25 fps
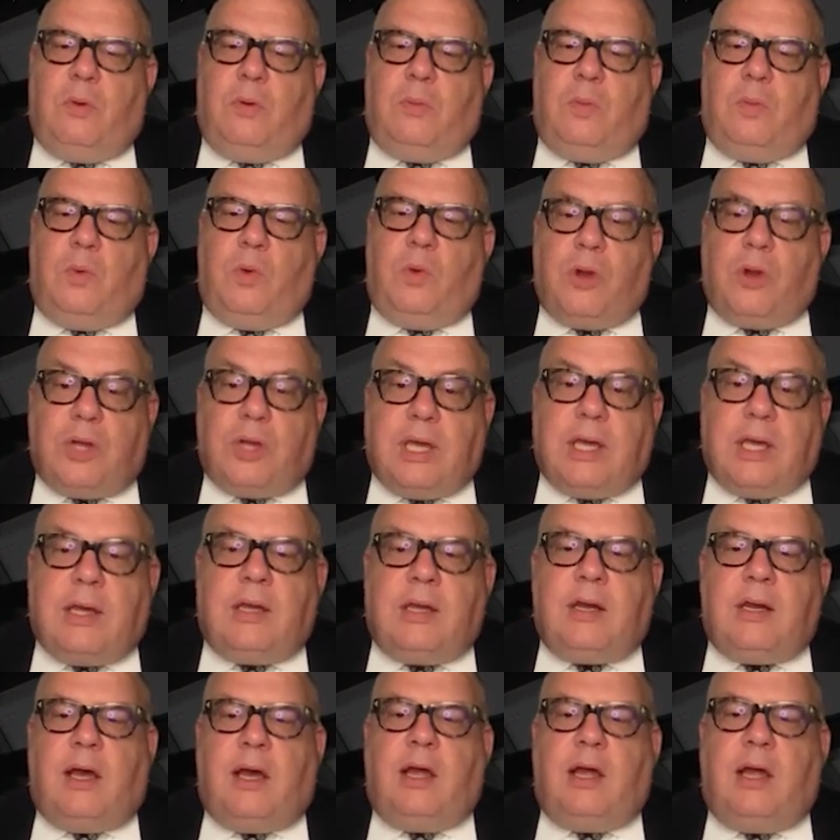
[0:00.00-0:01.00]
working
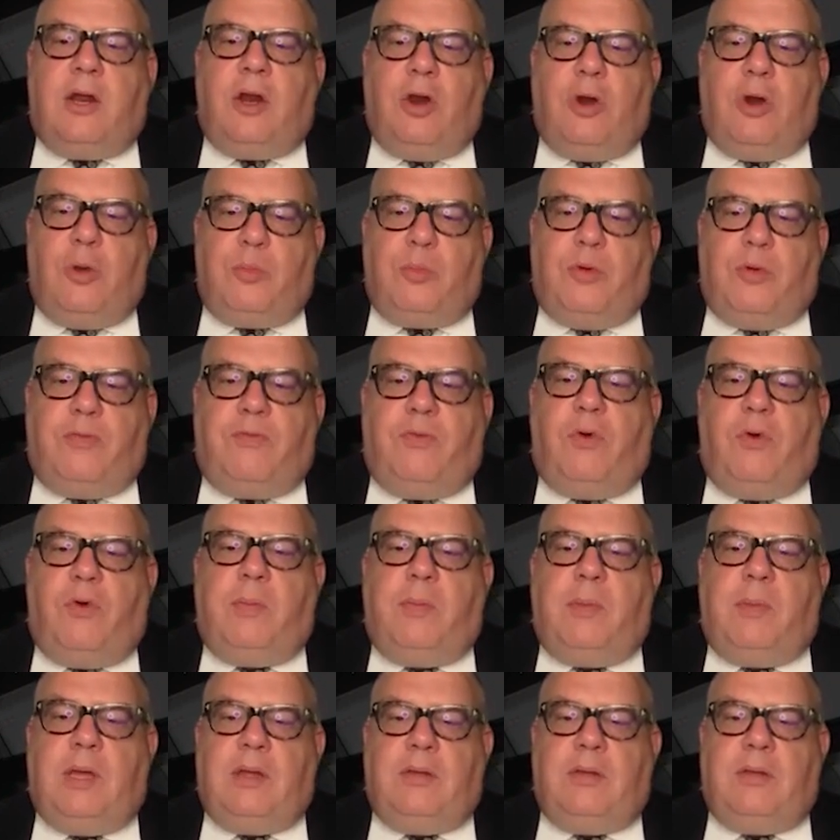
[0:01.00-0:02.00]
in IR,
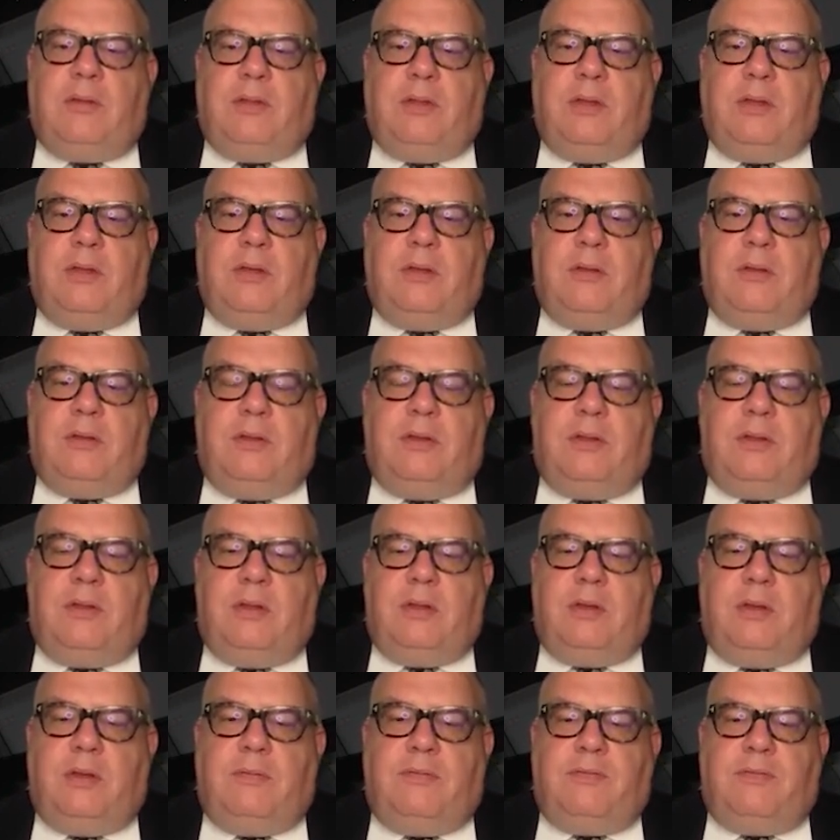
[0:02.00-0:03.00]
performing
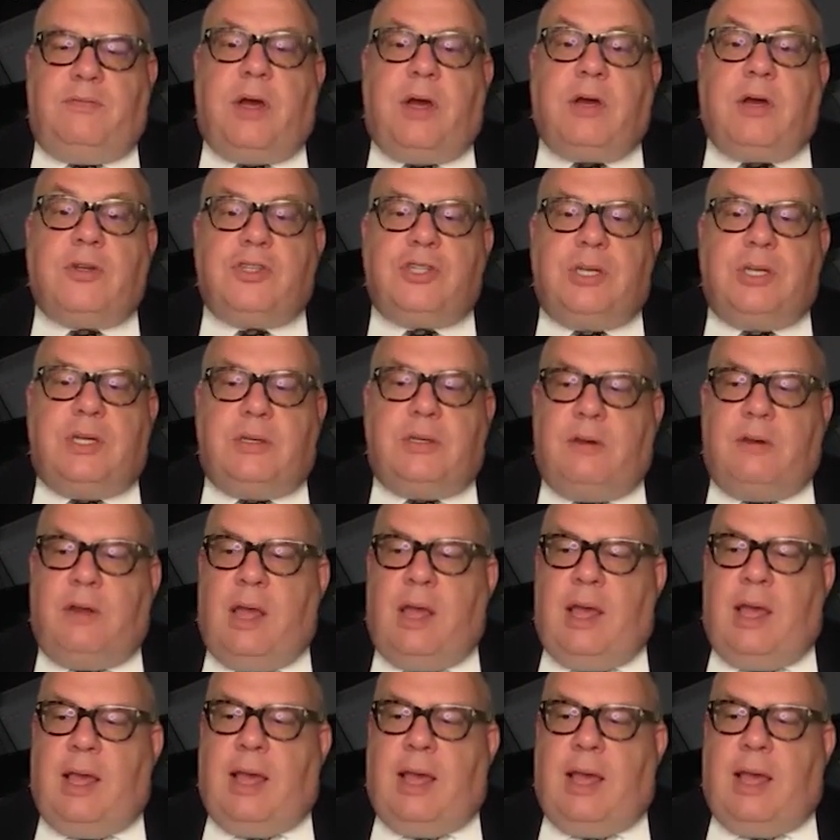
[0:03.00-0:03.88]
the function,